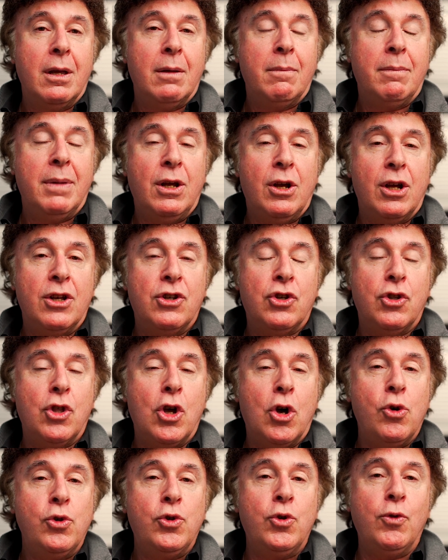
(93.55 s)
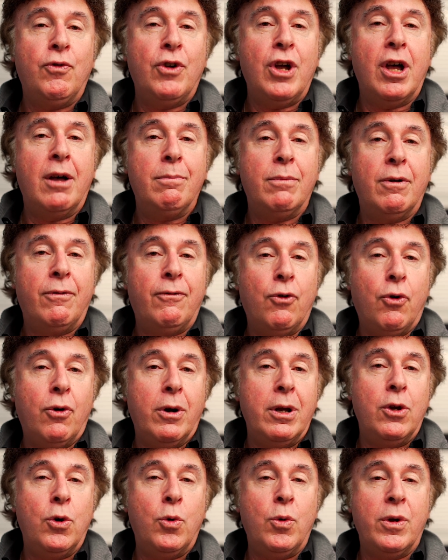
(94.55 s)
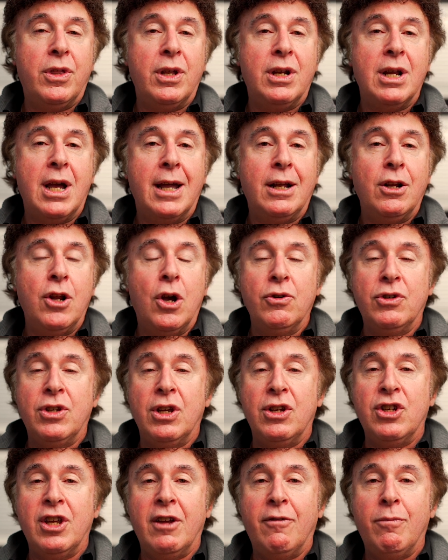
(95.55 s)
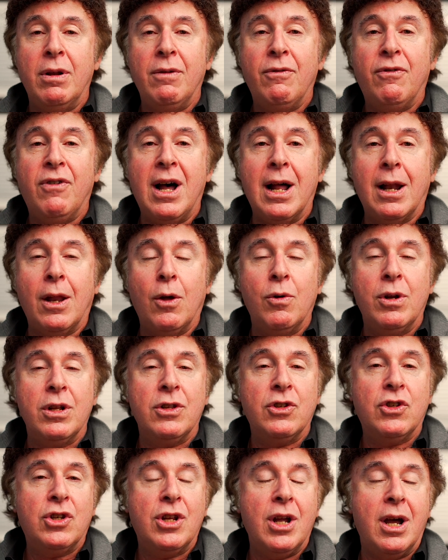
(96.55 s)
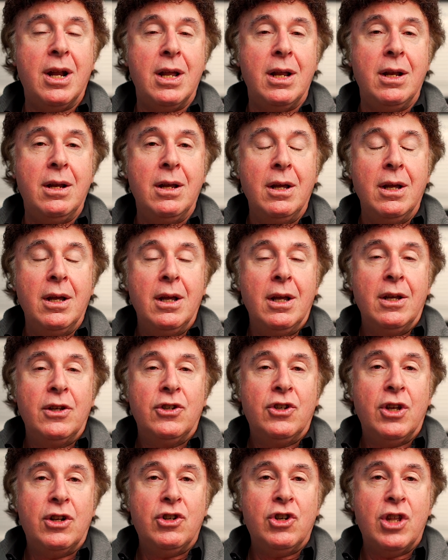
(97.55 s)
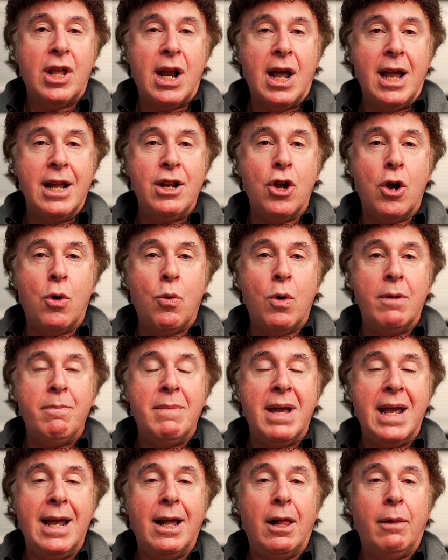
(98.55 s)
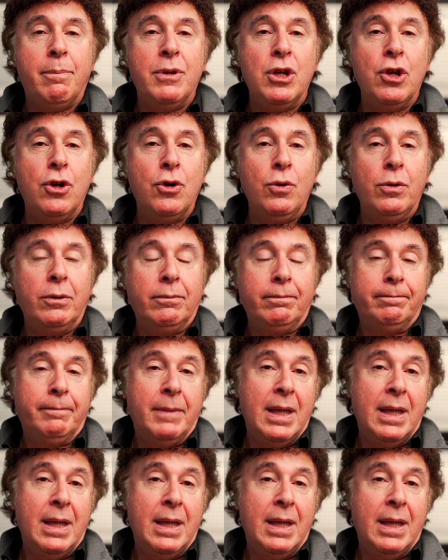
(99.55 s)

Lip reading: because those who've come before you with the diagnosis have been followed and studied such that I know what may help you